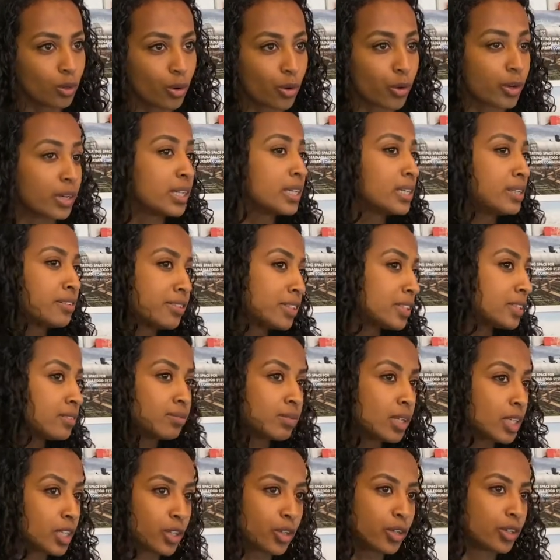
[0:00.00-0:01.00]
or even
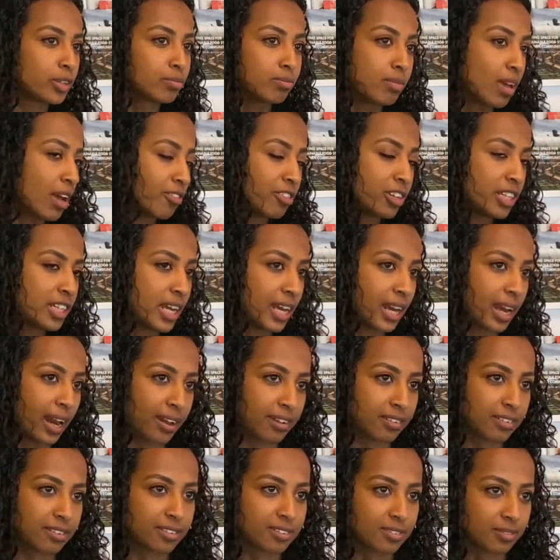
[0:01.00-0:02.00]
in your everyday
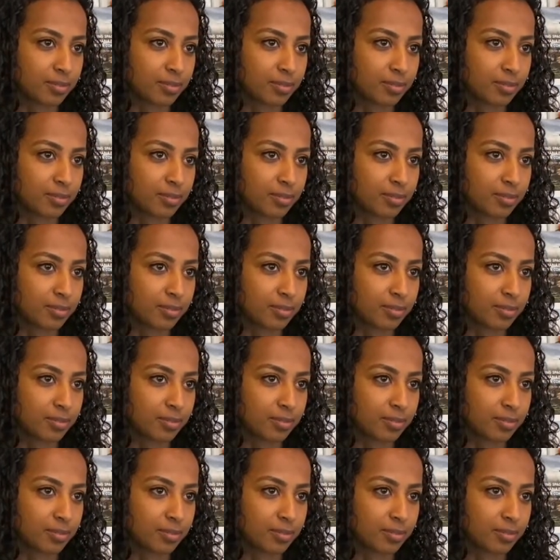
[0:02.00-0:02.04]
life.